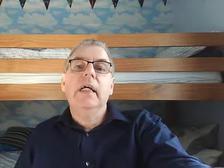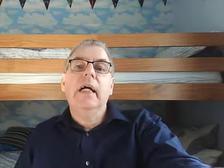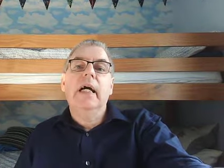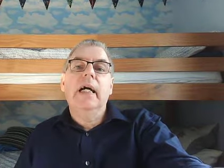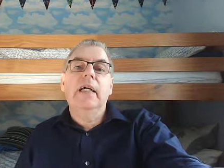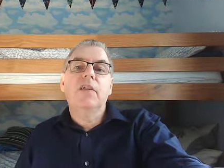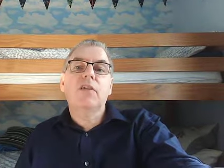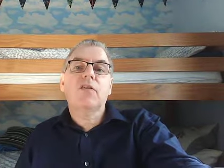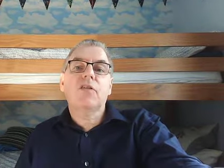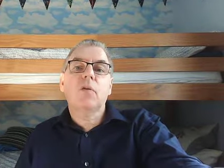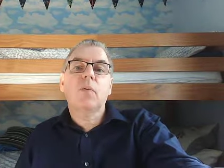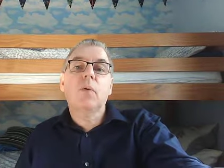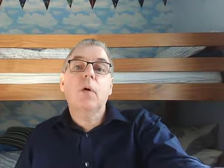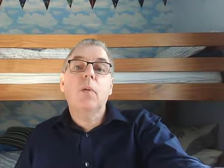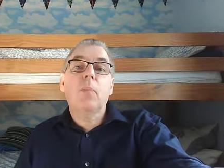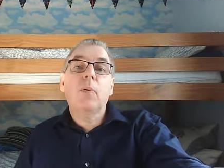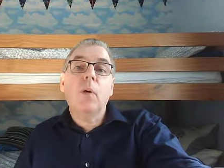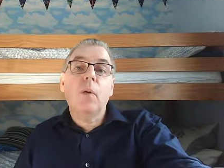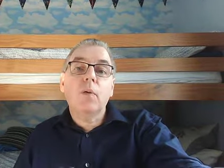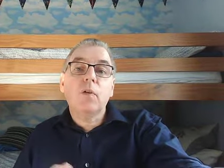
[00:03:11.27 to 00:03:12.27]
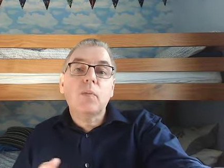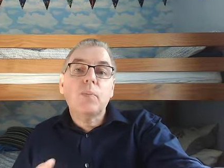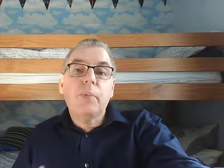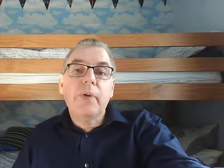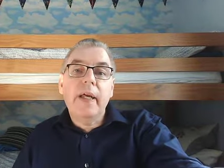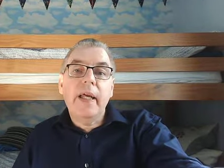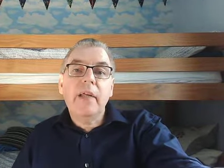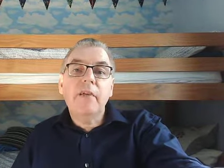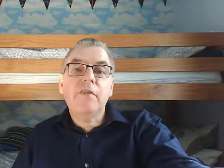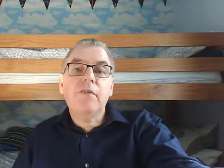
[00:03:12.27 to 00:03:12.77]
And so, what Paul's
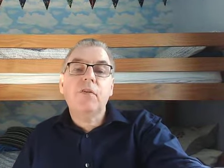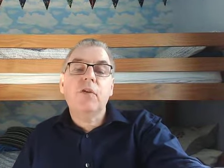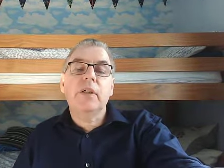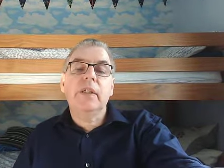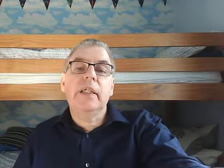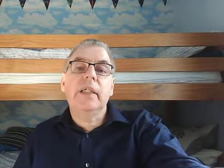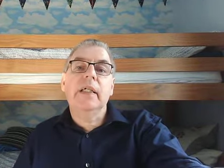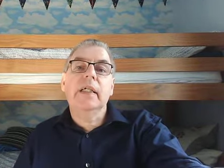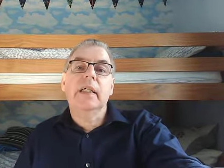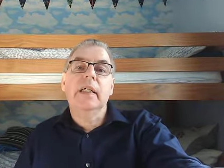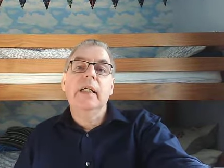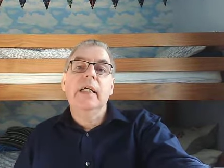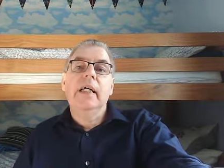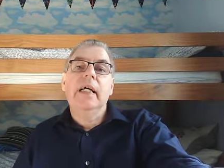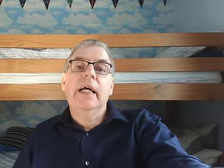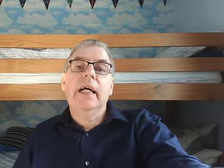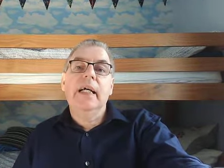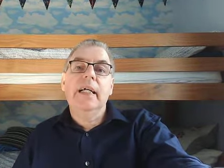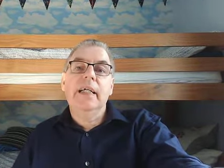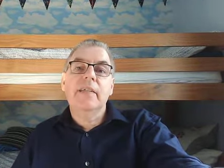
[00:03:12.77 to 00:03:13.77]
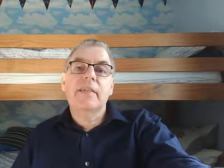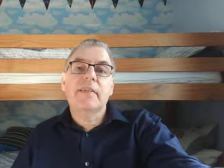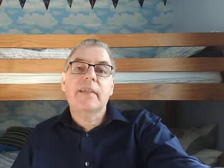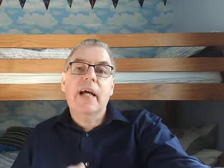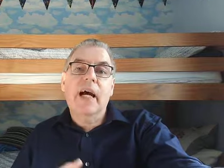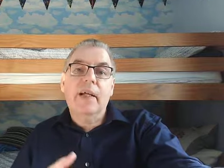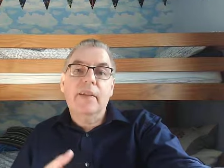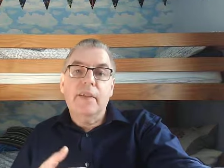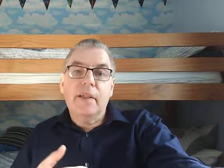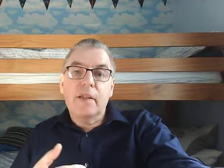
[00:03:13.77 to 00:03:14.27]
praying for here is
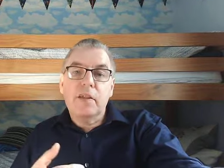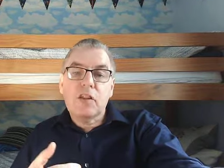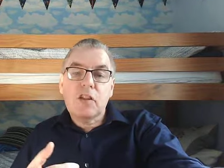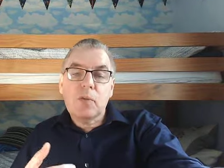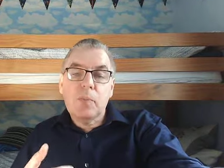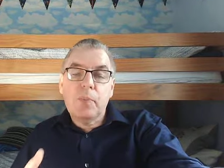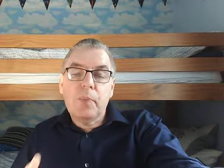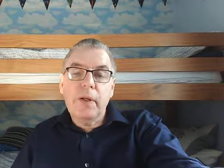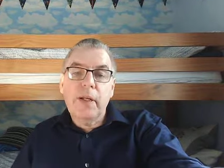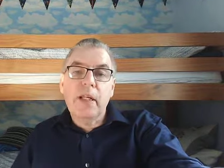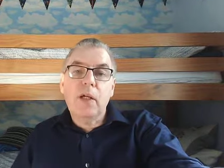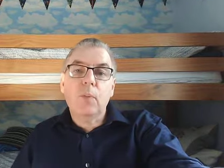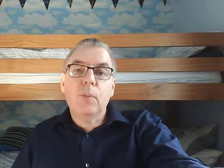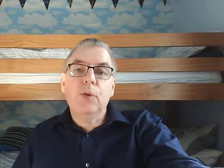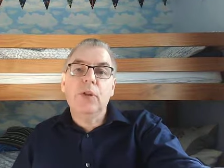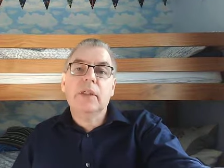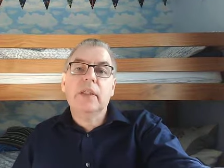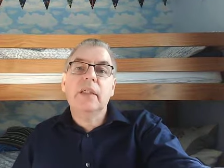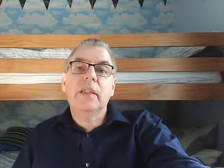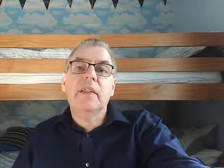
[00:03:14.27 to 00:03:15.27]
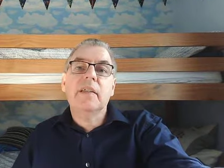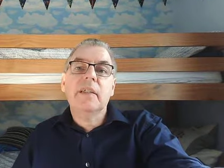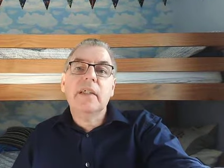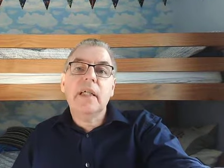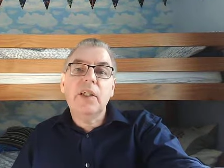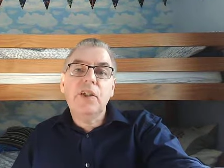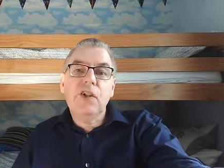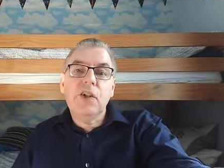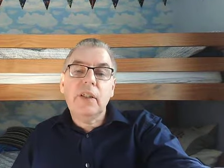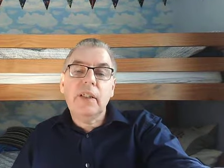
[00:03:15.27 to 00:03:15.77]
that the Spirit would
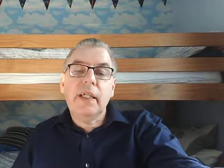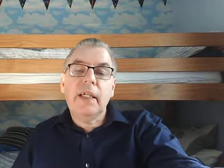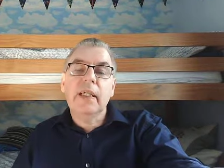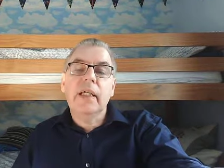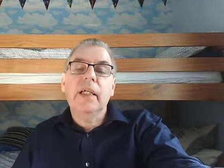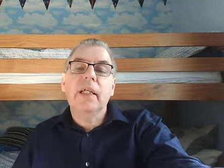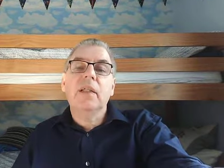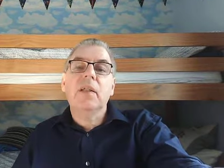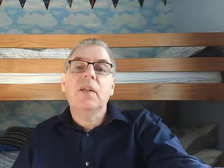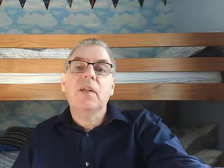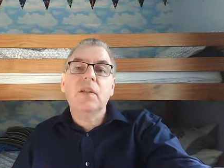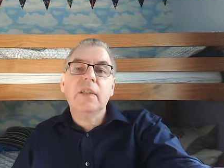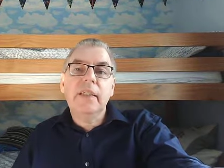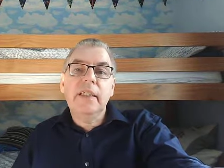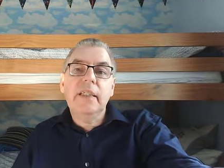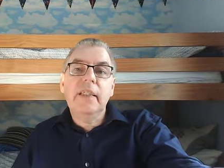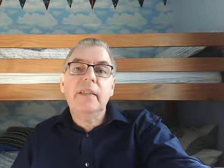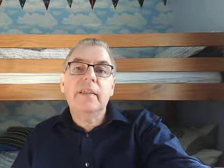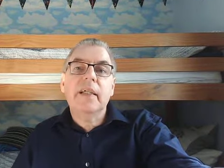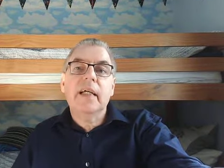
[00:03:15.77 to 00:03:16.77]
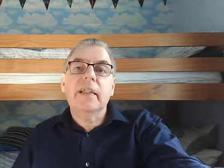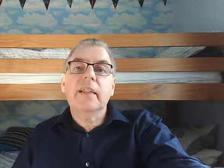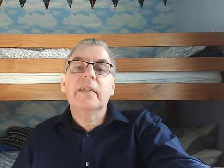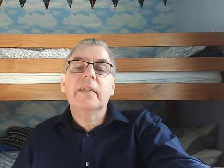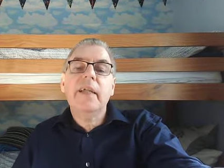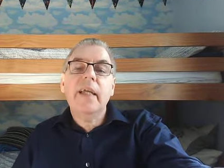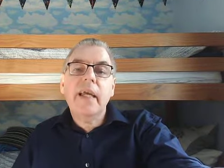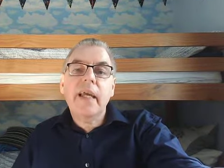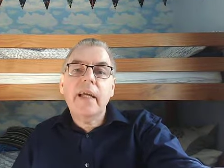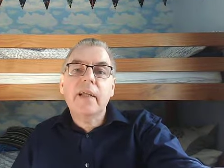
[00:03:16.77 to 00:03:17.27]
continually lead and
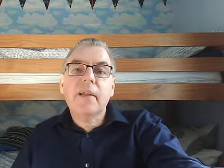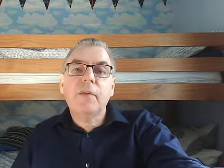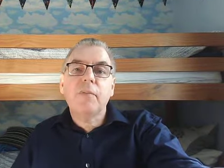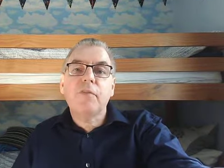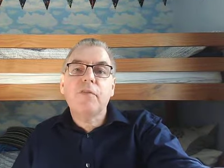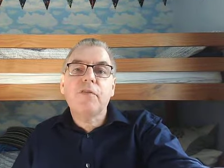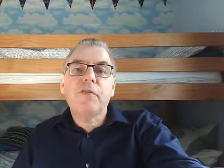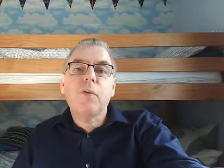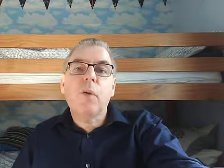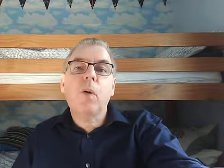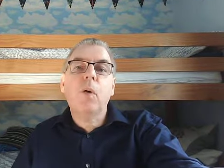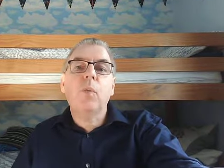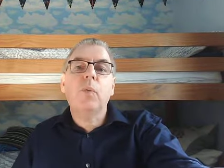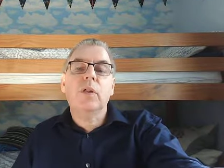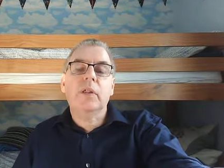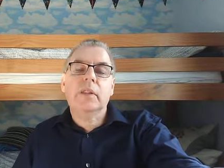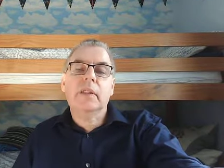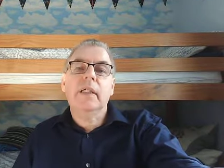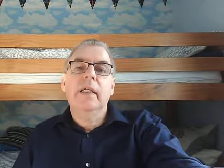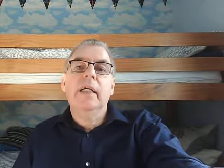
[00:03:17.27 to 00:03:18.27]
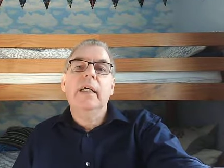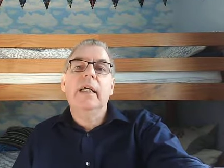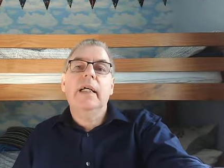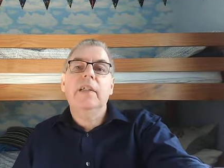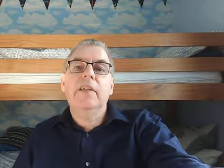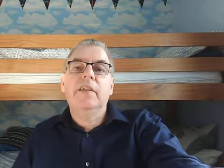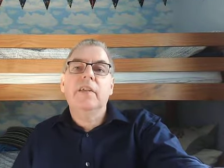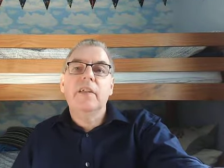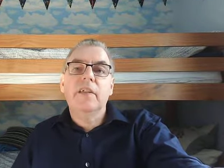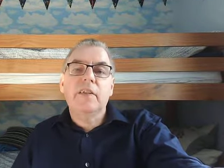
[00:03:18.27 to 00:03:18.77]
take them forward
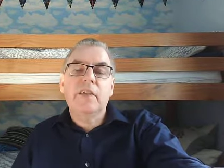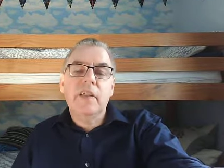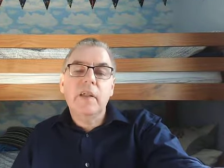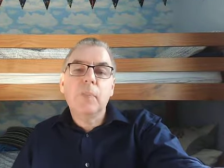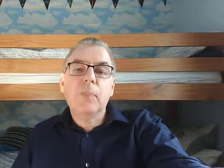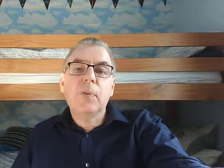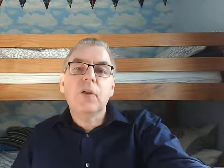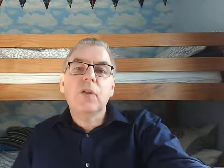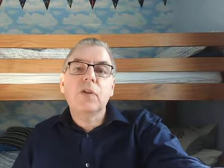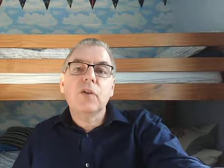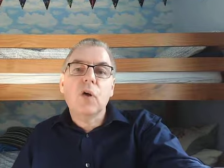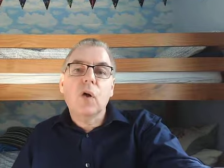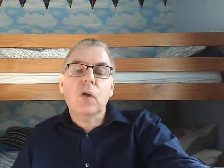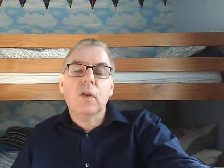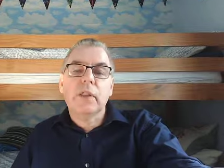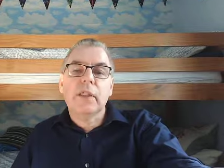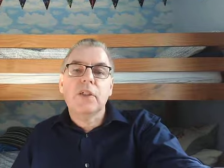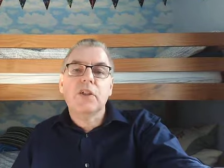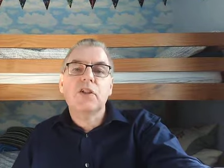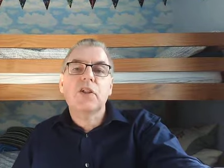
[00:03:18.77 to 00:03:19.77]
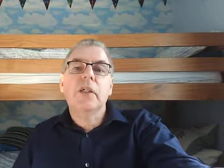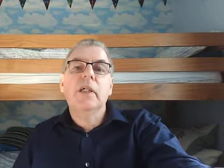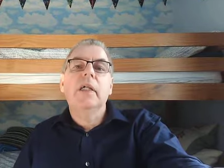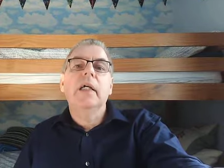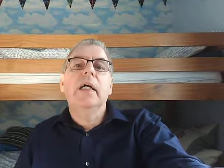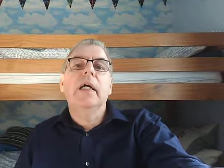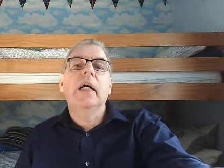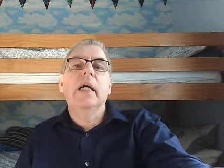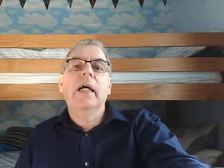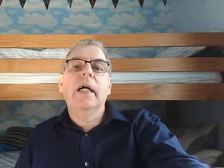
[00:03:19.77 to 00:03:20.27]
into deeper knowledge
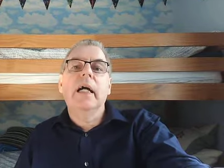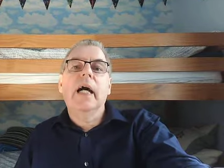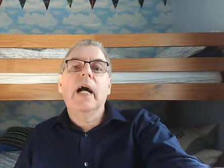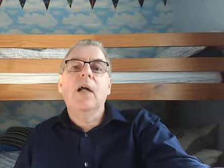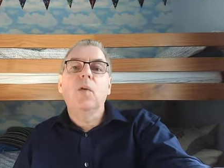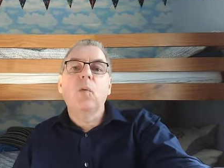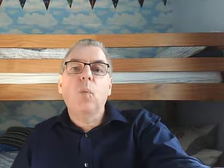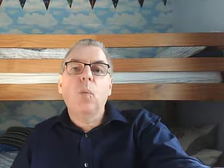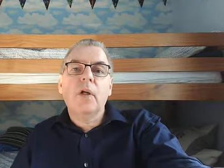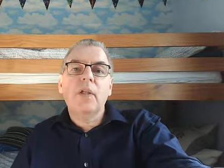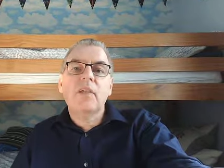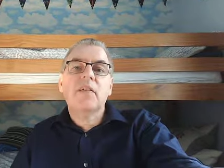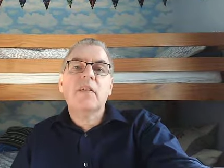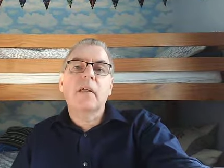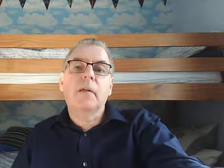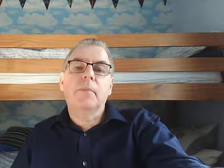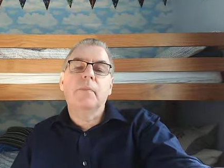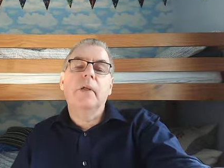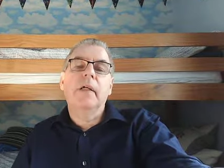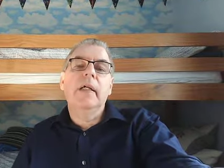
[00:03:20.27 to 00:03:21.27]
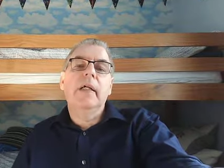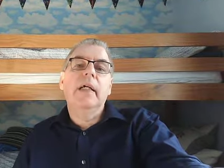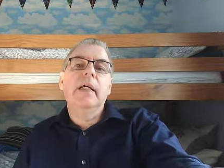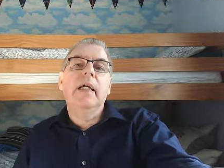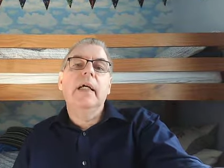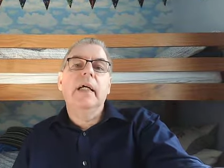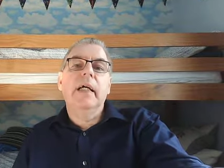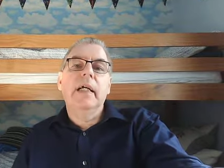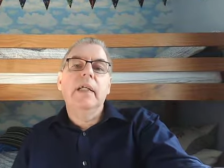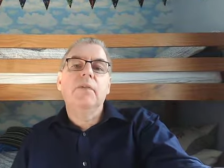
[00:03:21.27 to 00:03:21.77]
uh, and wisdom
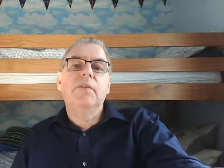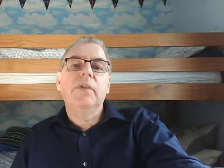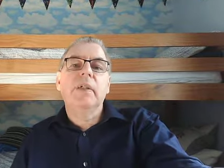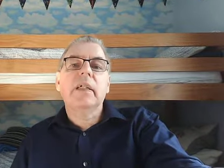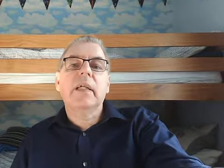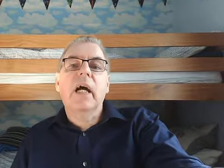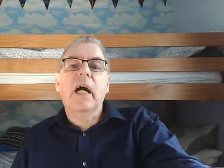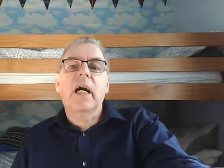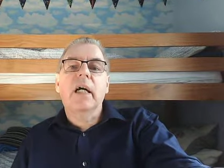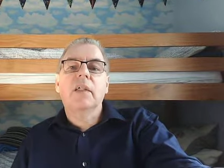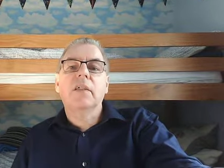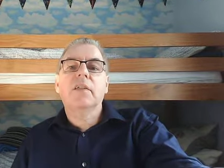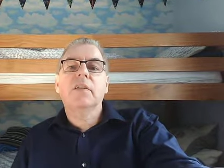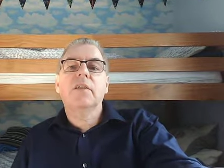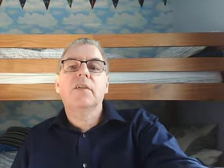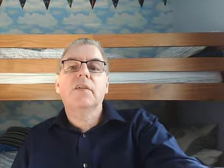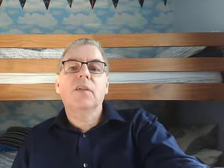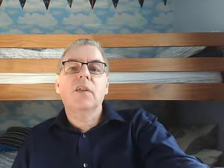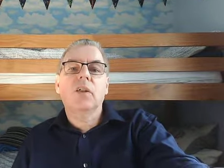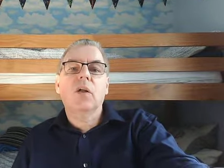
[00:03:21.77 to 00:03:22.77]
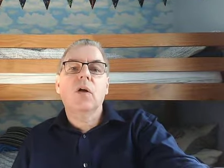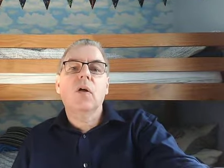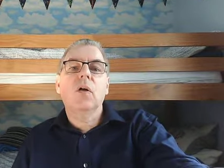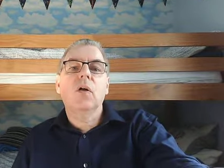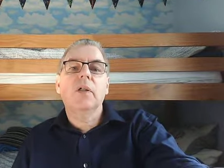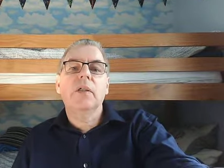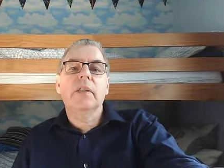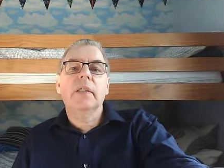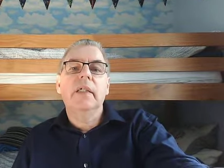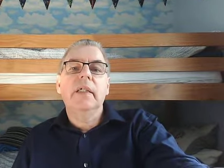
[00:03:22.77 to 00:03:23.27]
uh, in regard to
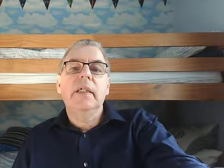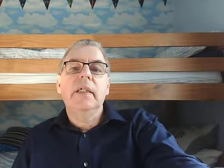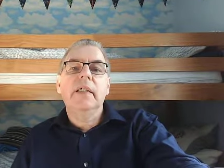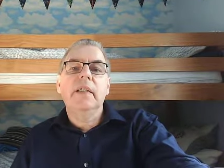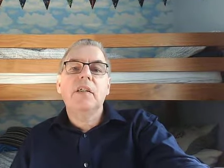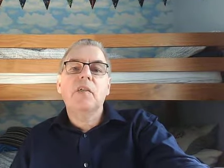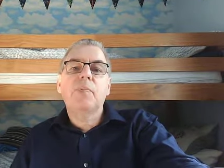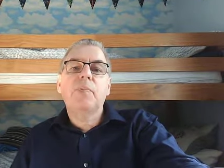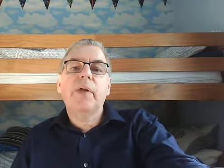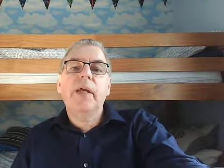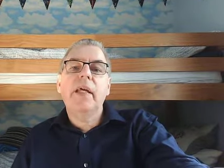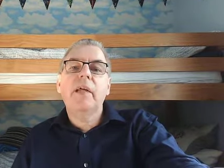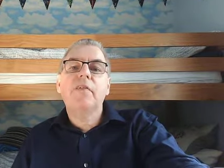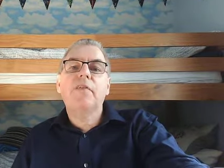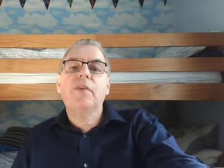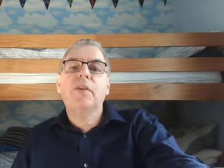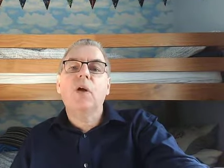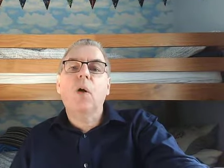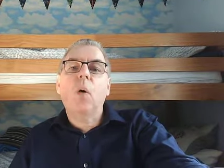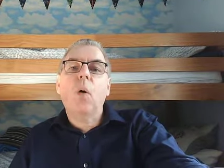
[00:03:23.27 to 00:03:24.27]
God. He's praying for the